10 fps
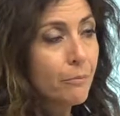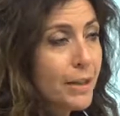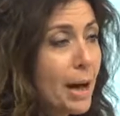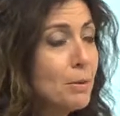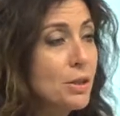
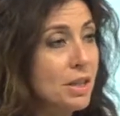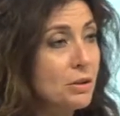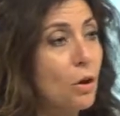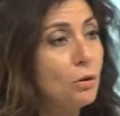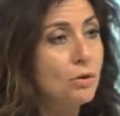doublons and
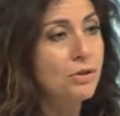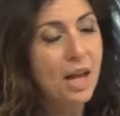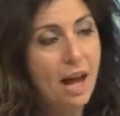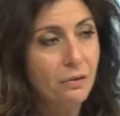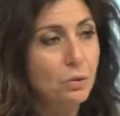holons
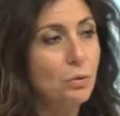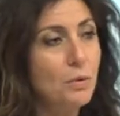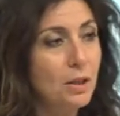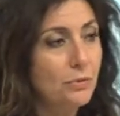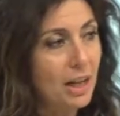have to do
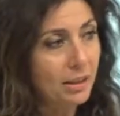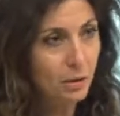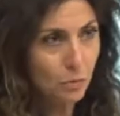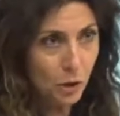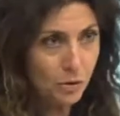with the fact
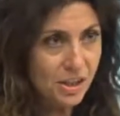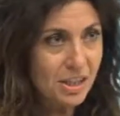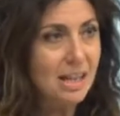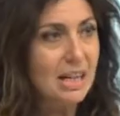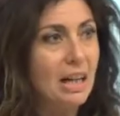that we
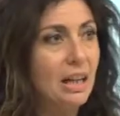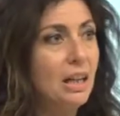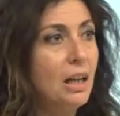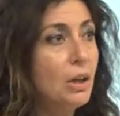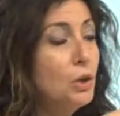consider a
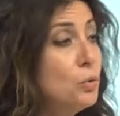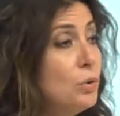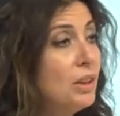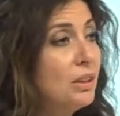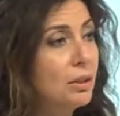
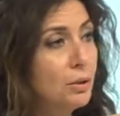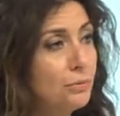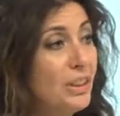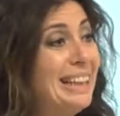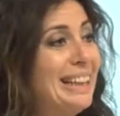unit
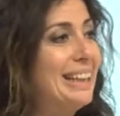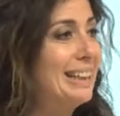filling